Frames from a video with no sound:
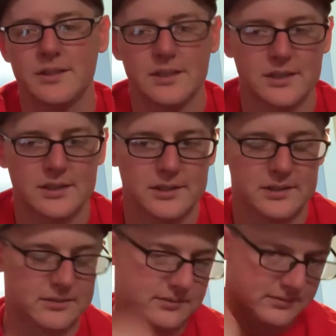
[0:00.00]

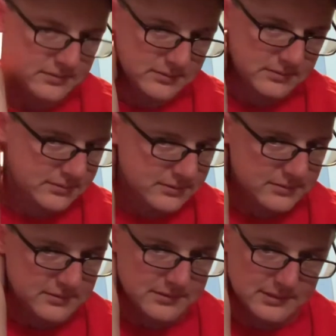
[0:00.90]

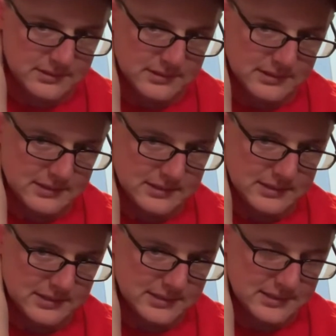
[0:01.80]

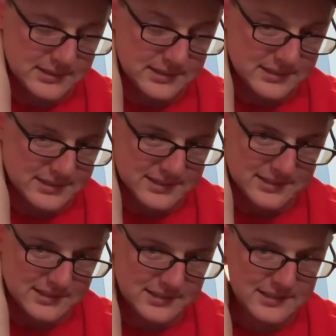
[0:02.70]

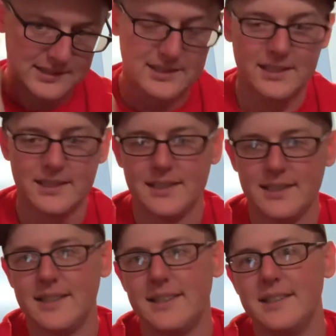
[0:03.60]

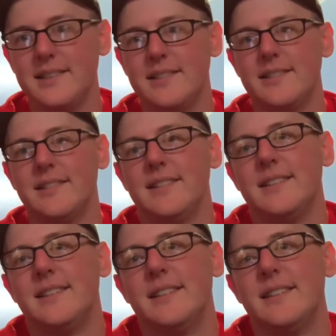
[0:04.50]

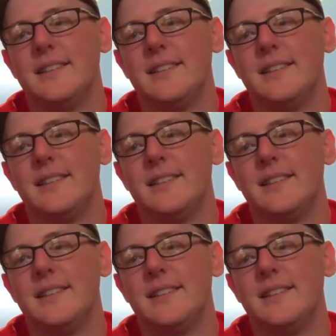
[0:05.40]
(silent)